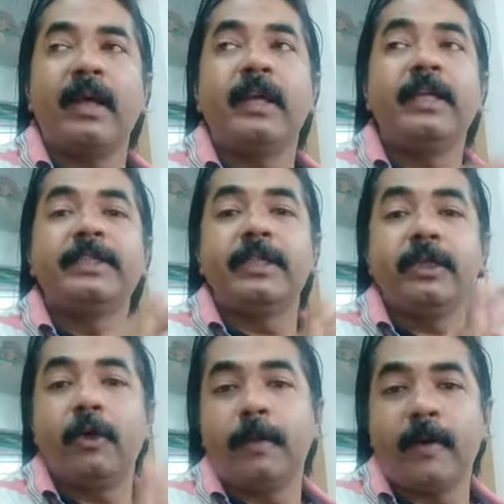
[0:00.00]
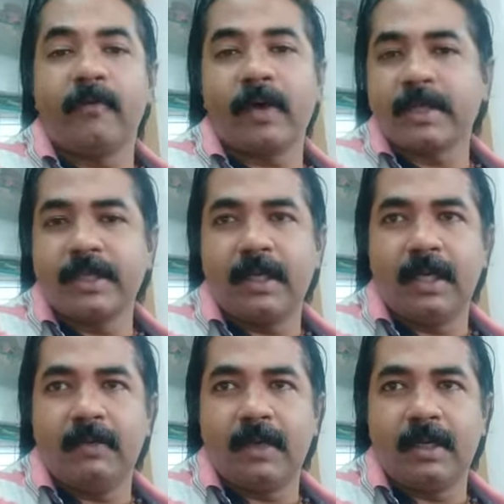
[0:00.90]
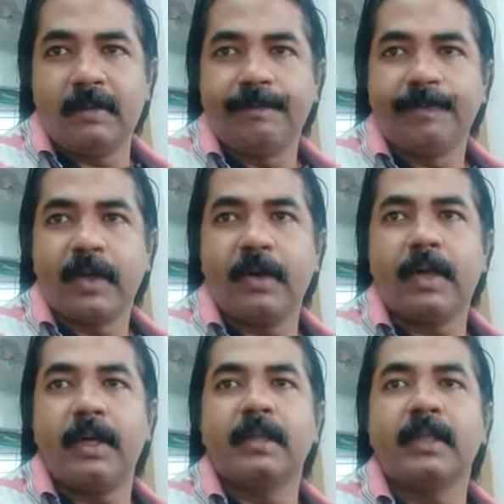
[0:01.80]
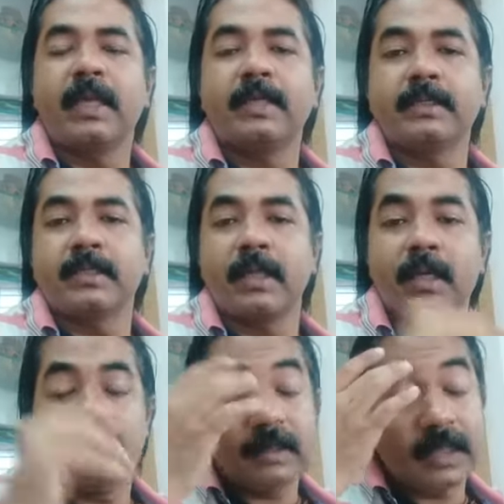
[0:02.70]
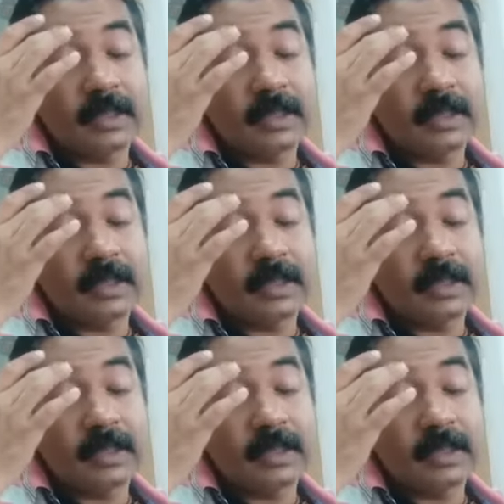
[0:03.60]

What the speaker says: reaching your perfection level. Okay, that is the